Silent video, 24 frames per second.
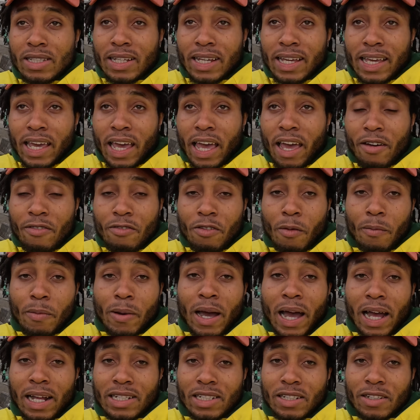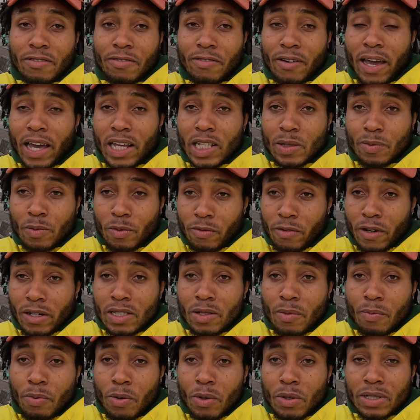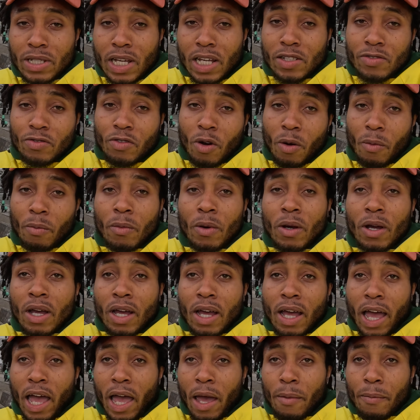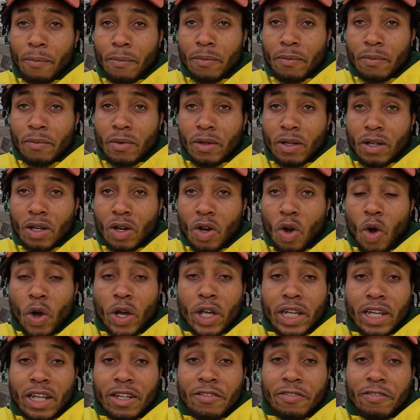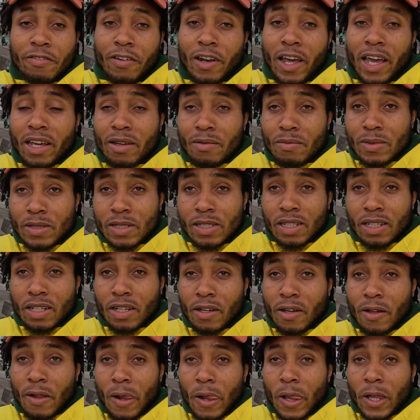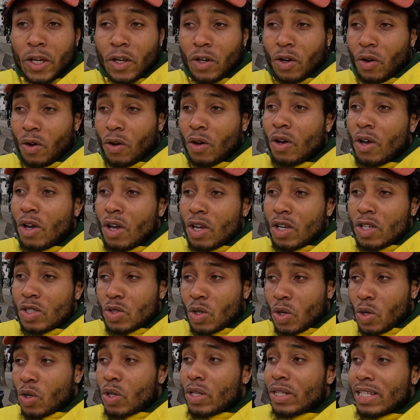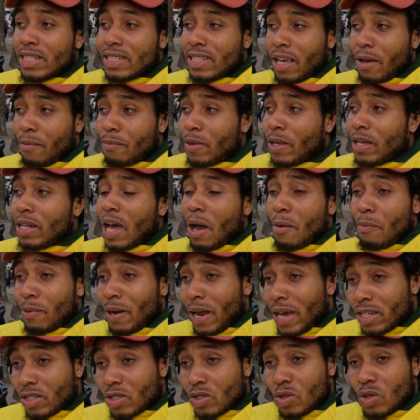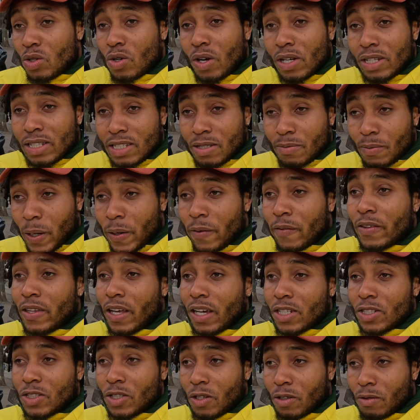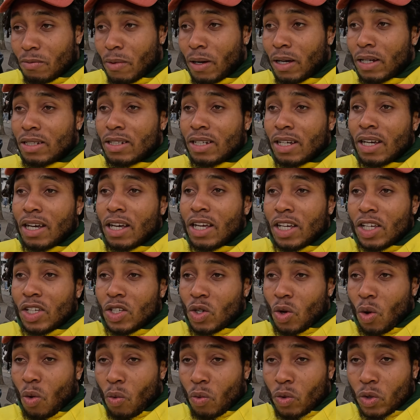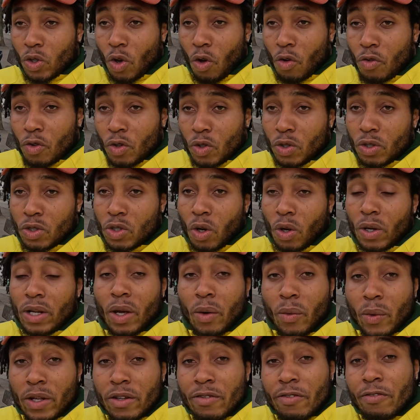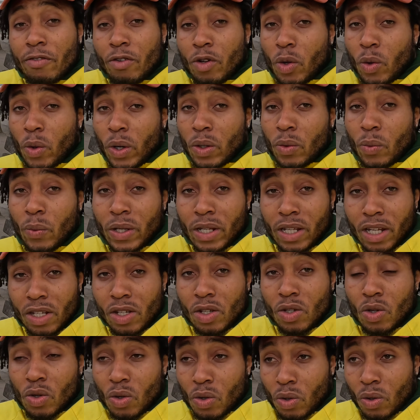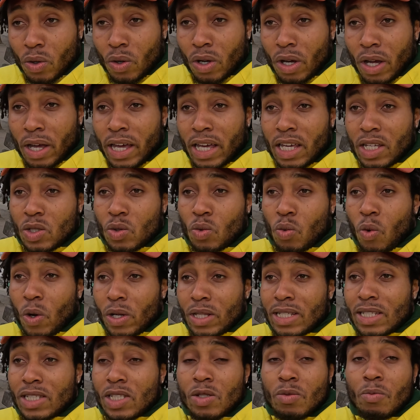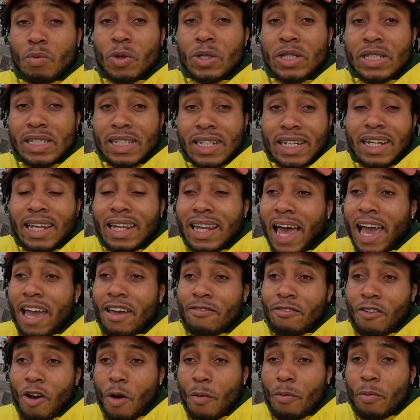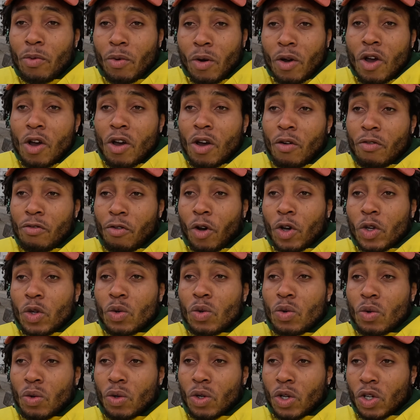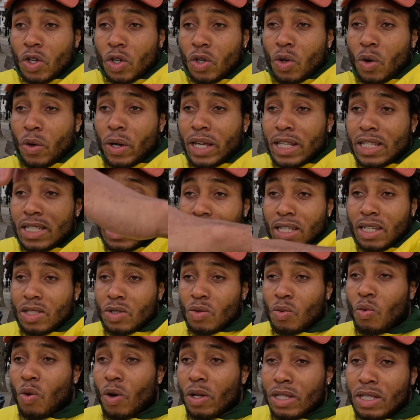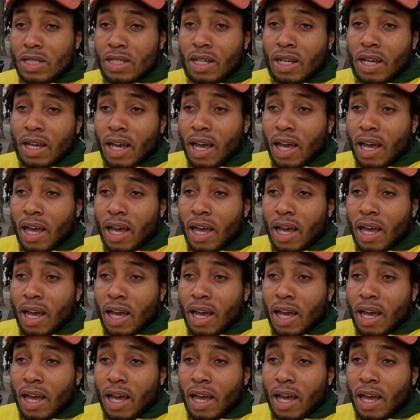gear from catching fire. It prevents the process from going in flames. So the same thing applies to you on semen retention, man. Your liquid fluid within you is what is smoothing life up for you. It's what